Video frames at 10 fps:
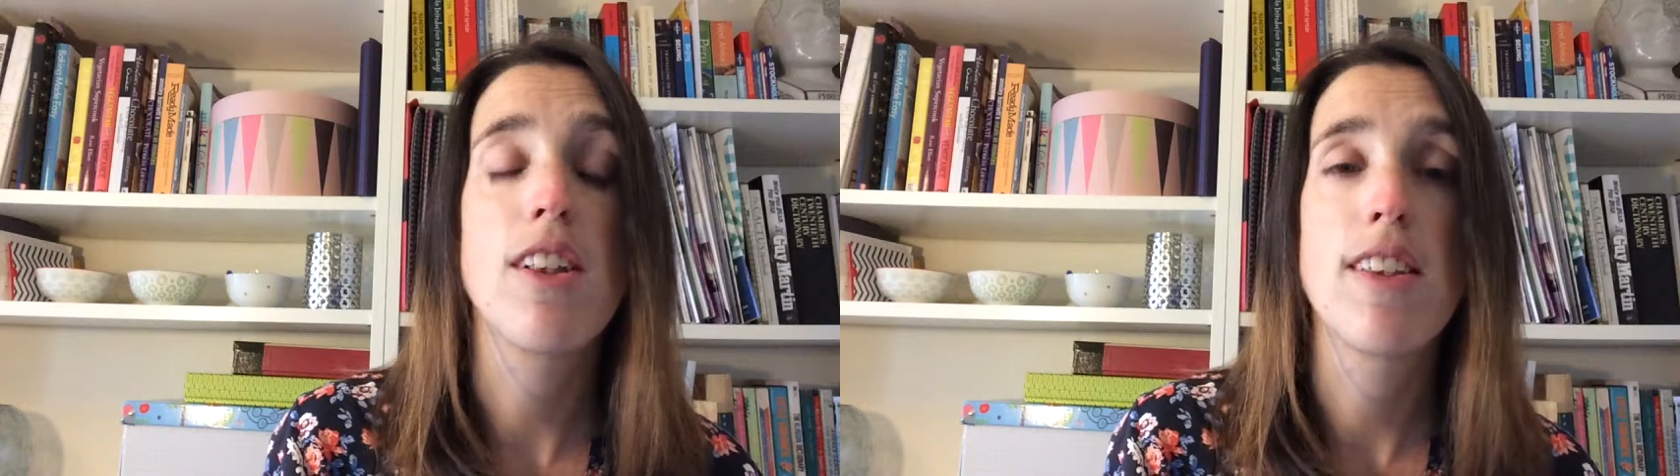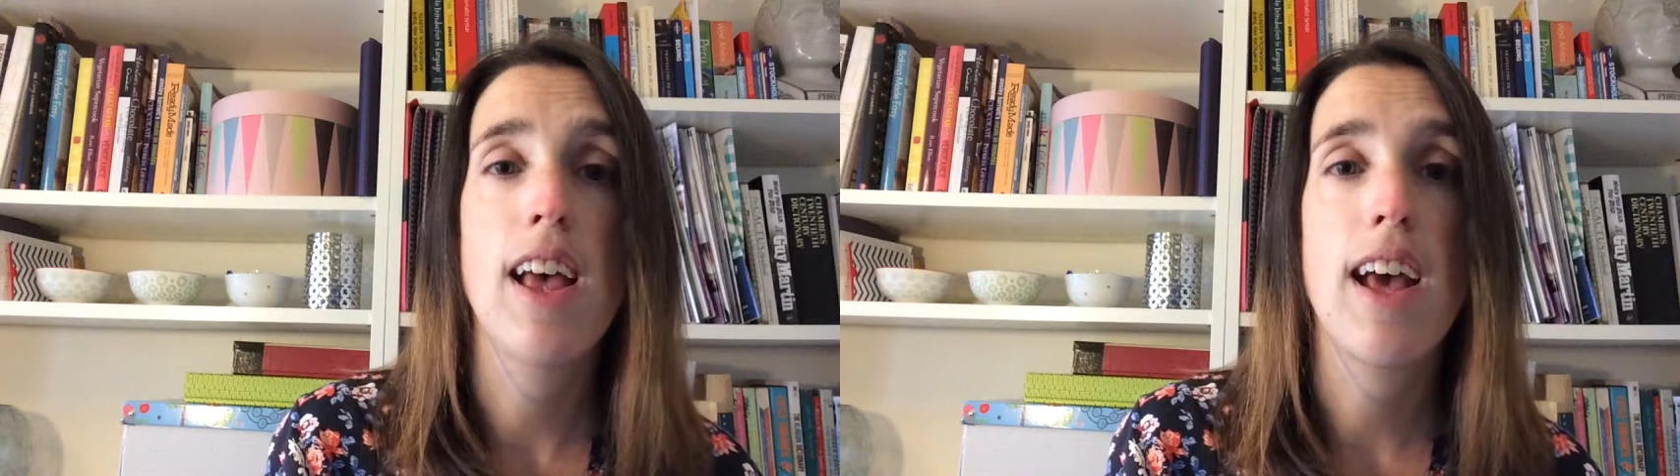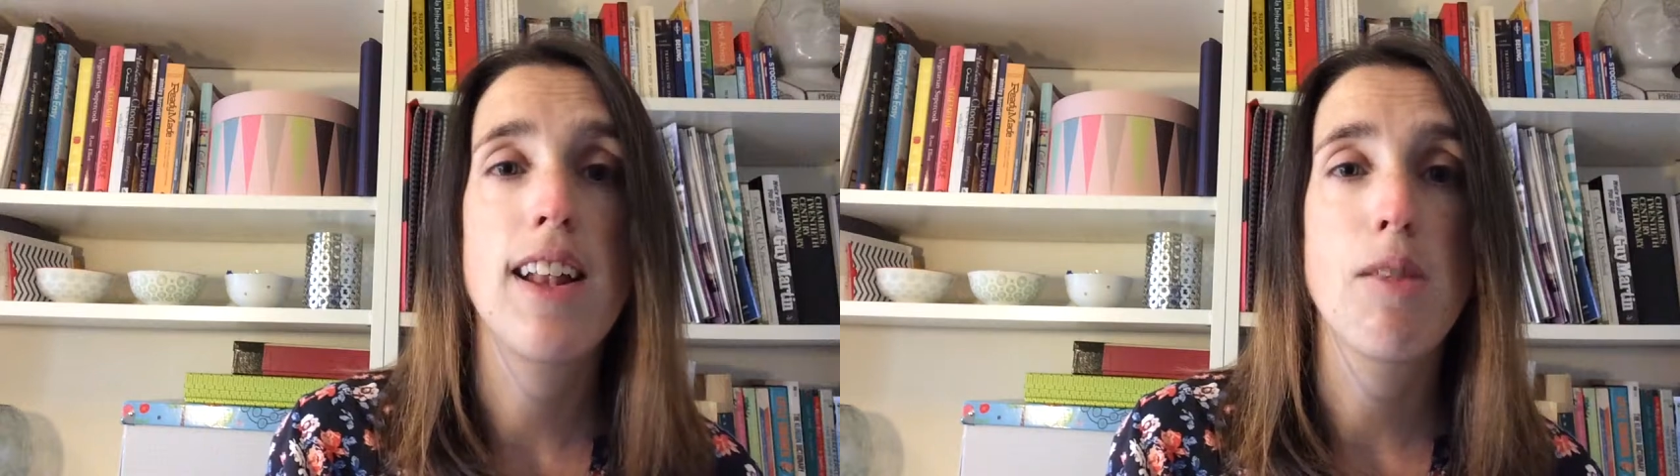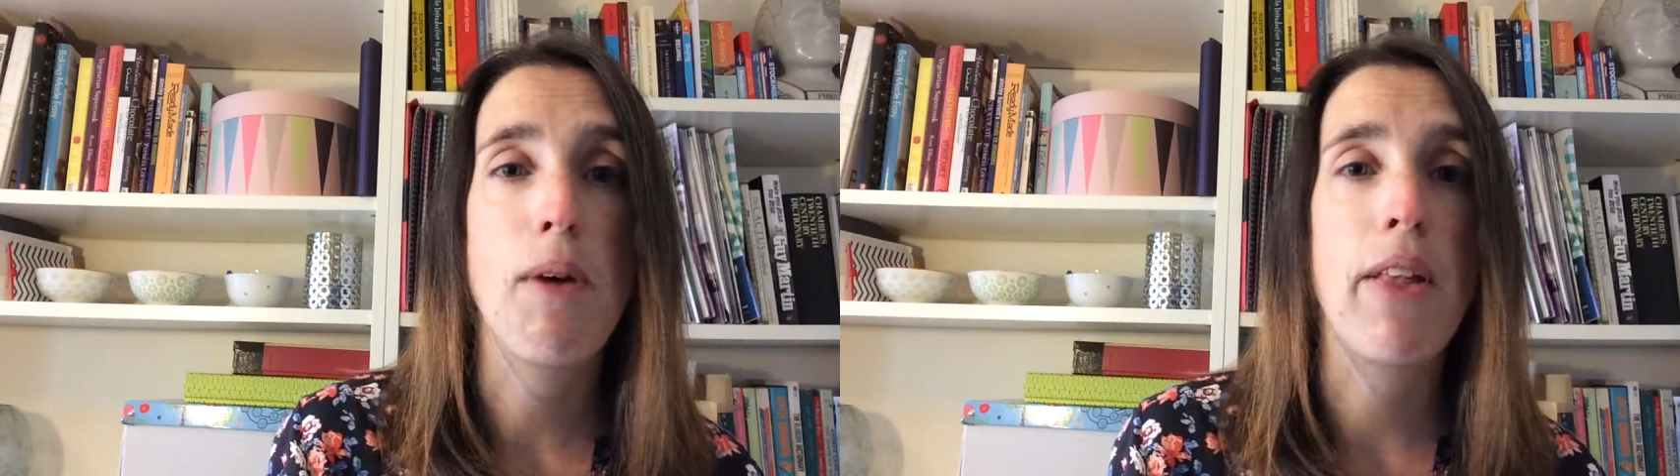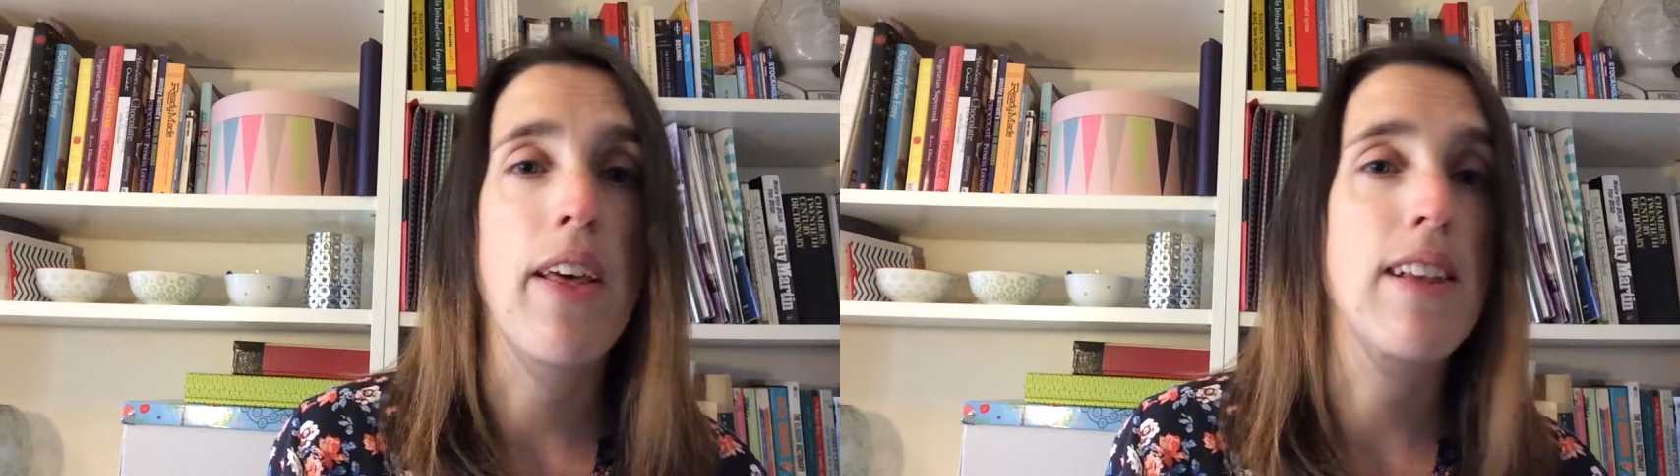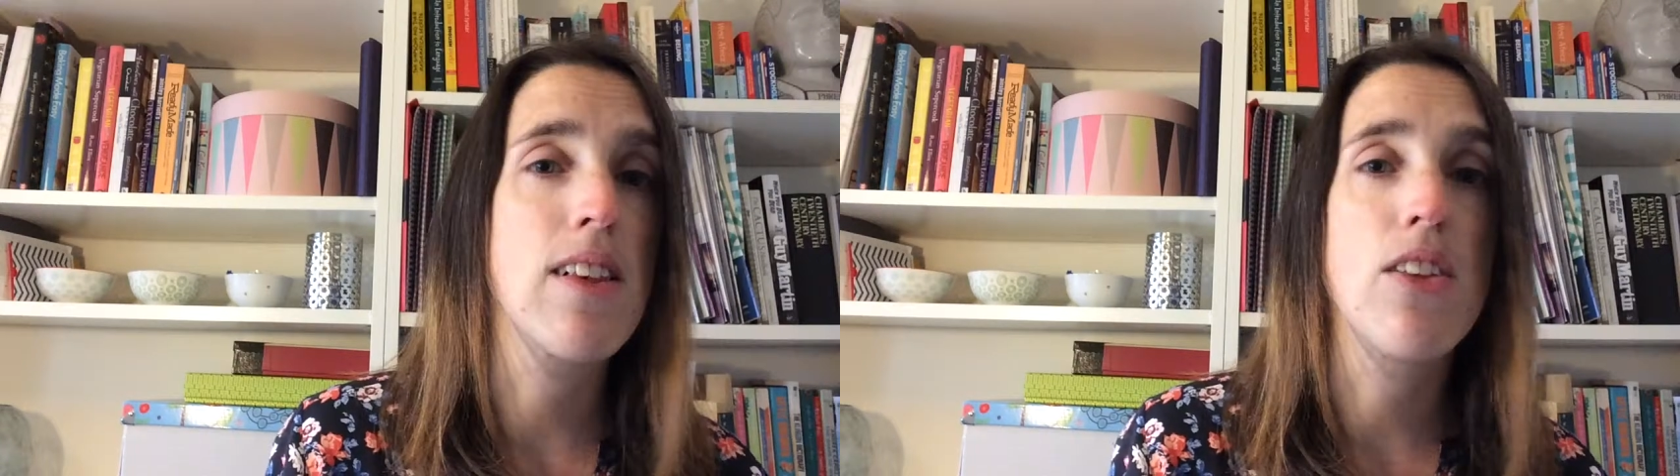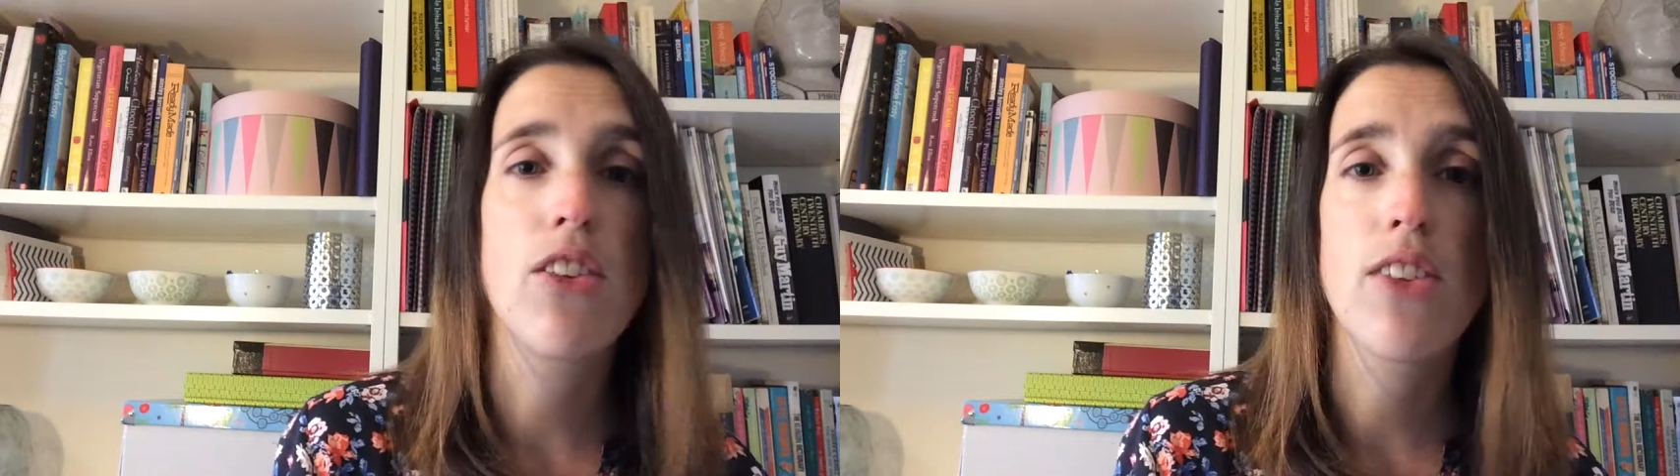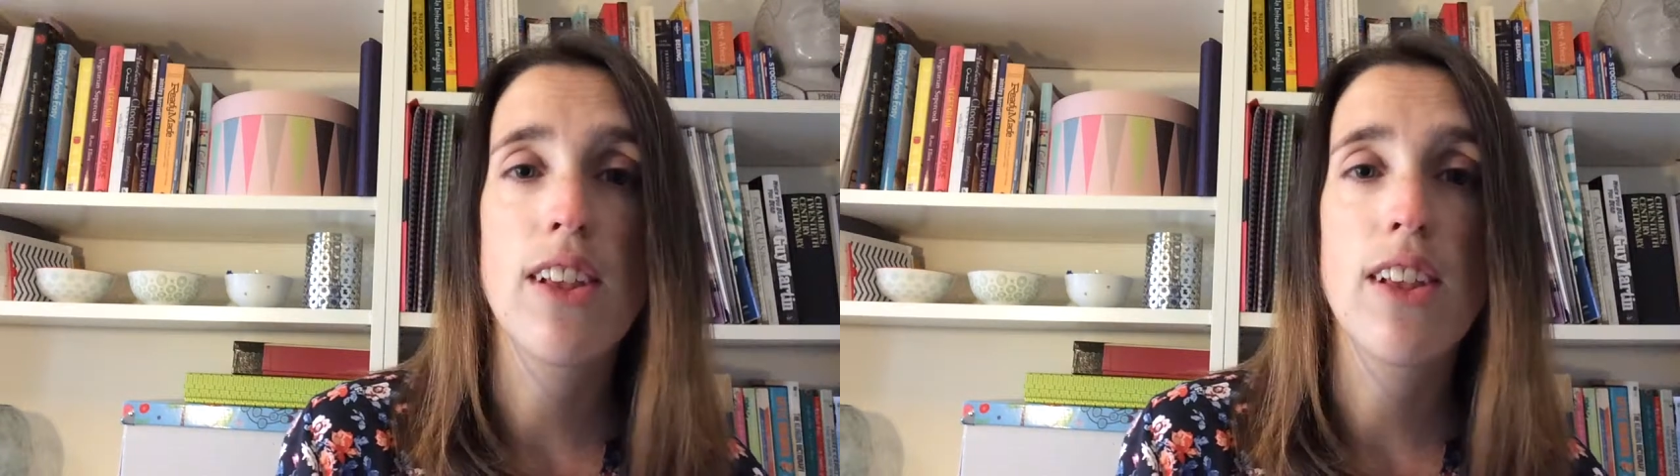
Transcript: concerns about their social